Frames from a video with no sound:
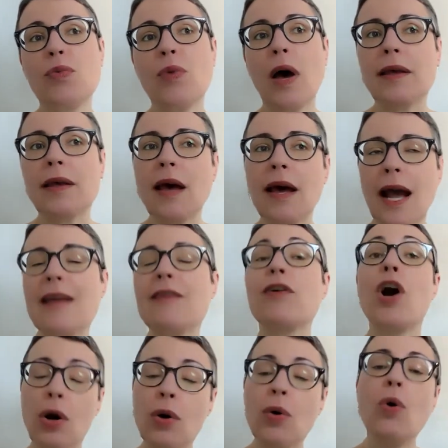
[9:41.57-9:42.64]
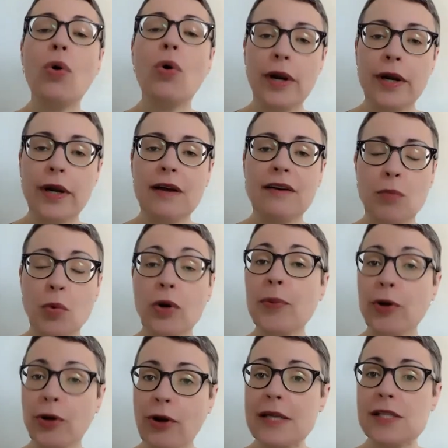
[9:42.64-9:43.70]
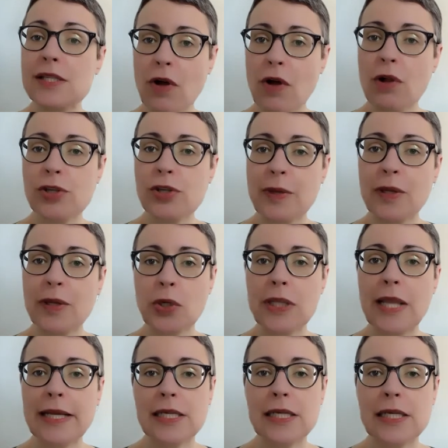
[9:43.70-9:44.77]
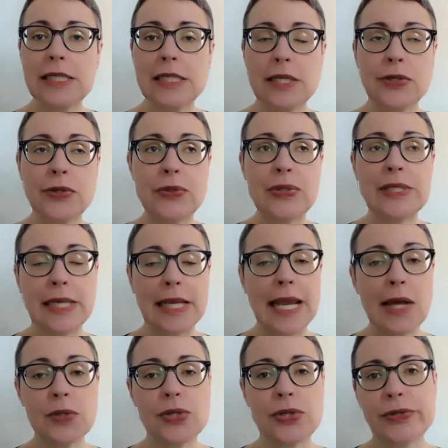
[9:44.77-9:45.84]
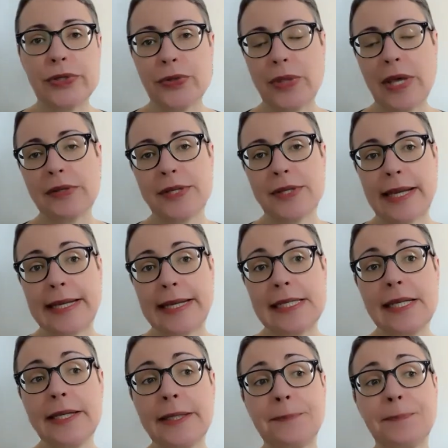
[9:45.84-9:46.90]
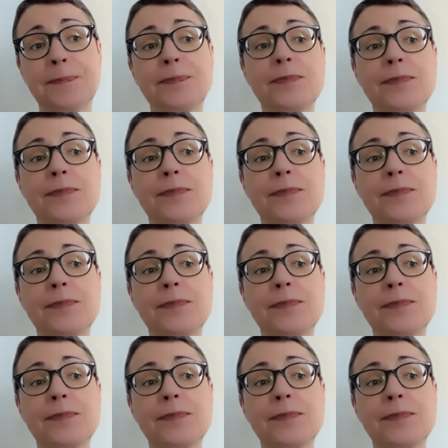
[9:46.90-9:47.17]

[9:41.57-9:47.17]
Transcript: a kind of cohort of more progressive aldermen were elected to city council in 2019.